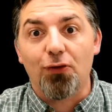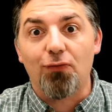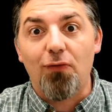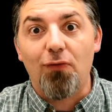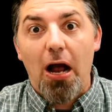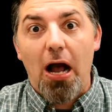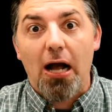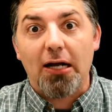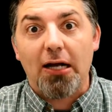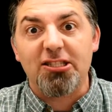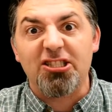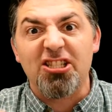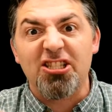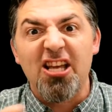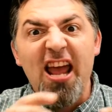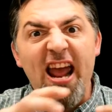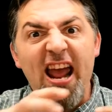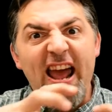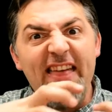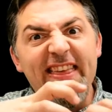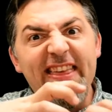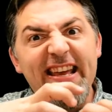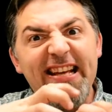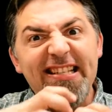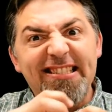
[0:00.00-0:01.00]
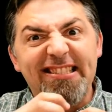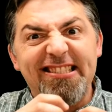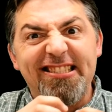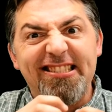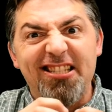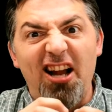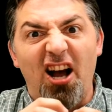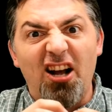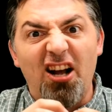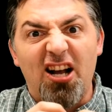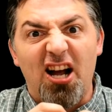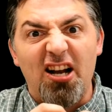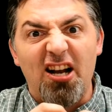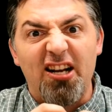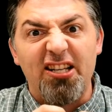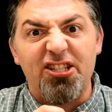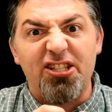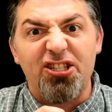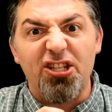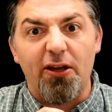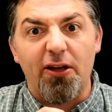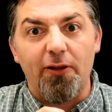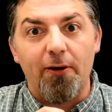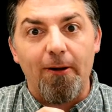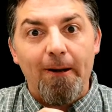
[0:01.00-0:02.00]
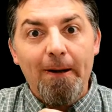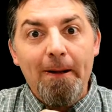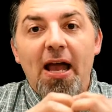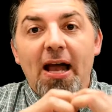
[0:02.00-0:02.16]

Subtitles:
rocks, and they get stuck on each other.